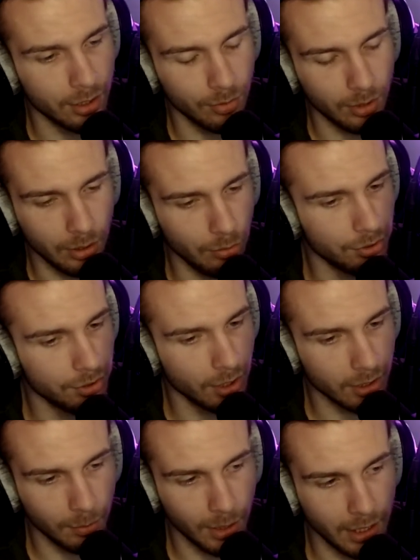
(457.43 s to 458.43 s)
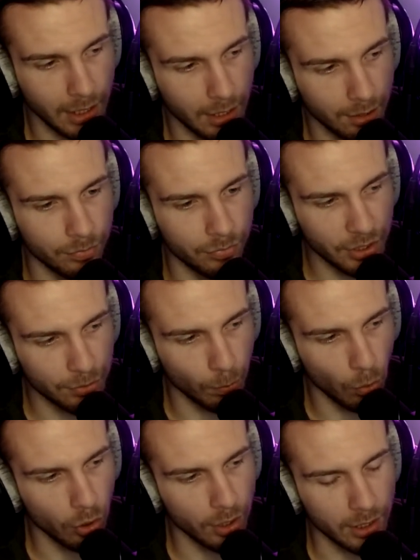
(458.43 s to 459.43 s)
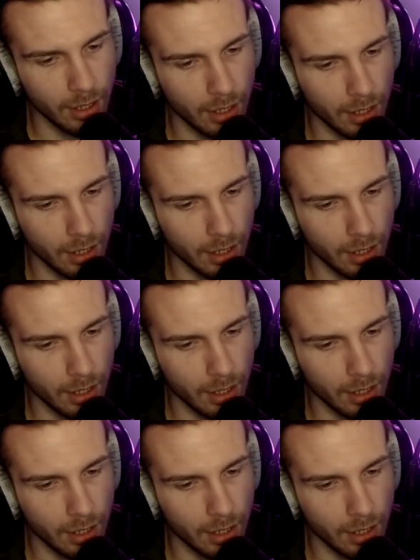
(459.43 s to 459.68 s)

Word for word: It was stuck in my head this morning,